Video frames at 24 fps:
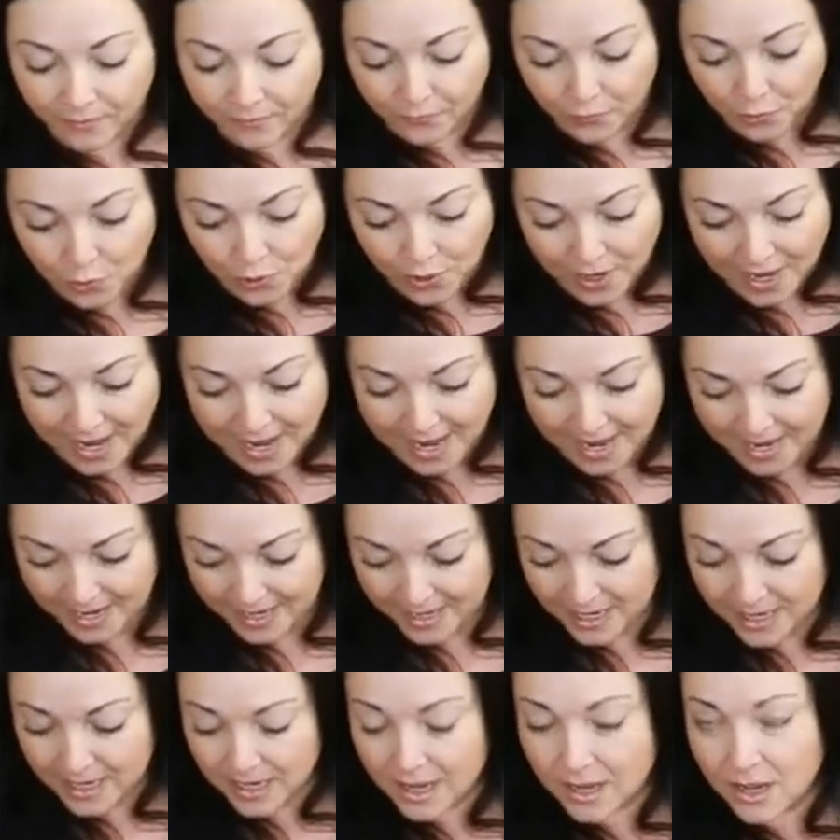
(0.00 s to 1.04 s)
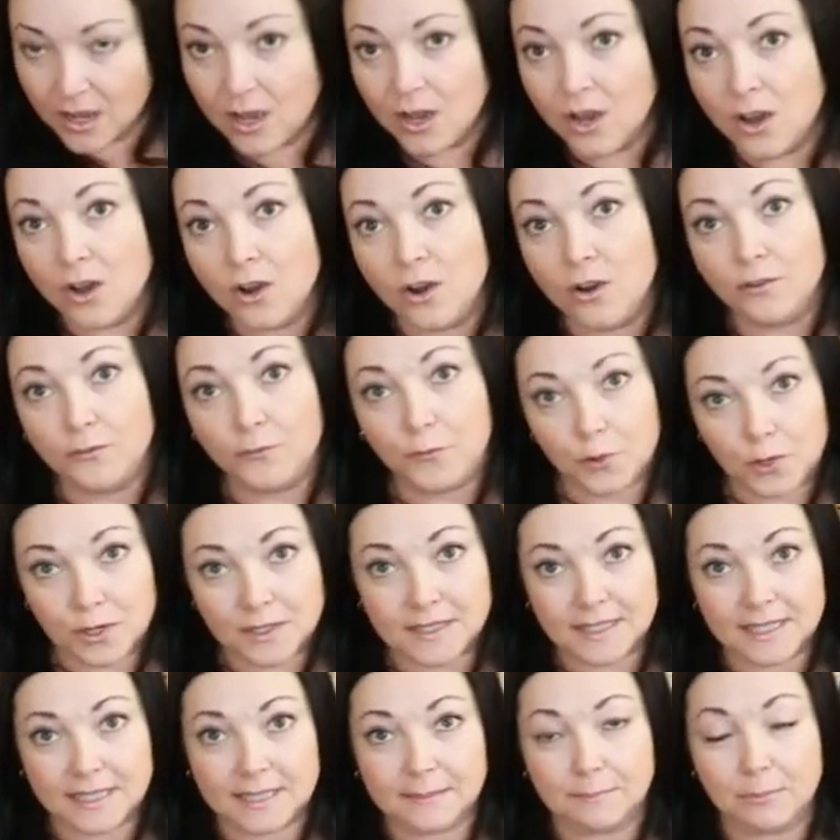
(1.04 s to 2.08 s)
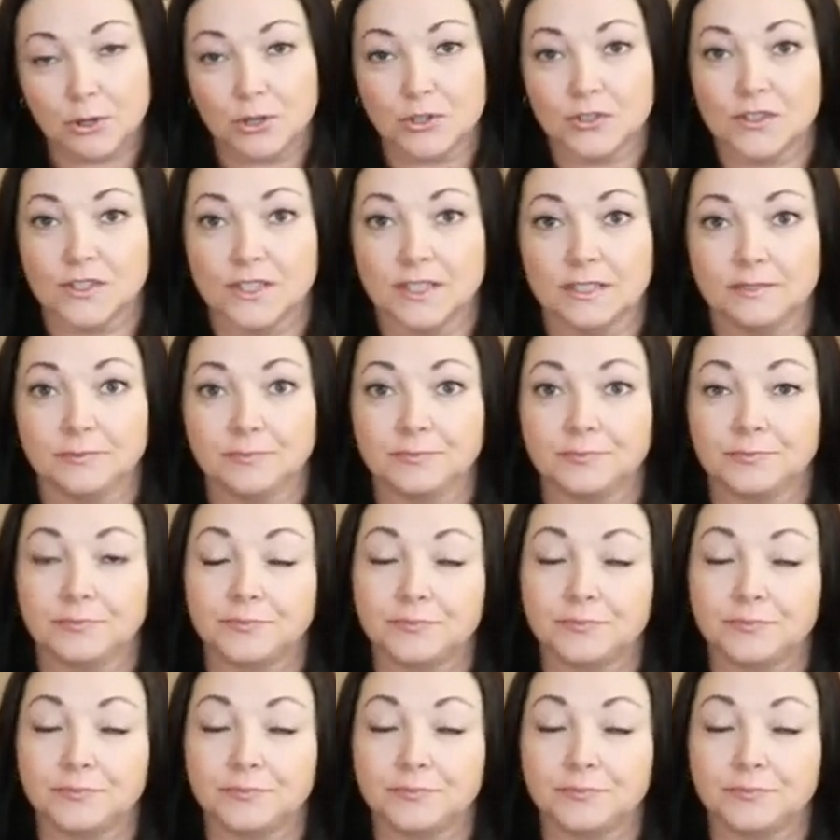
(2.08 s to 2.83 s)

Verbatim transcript: for a 4-6 person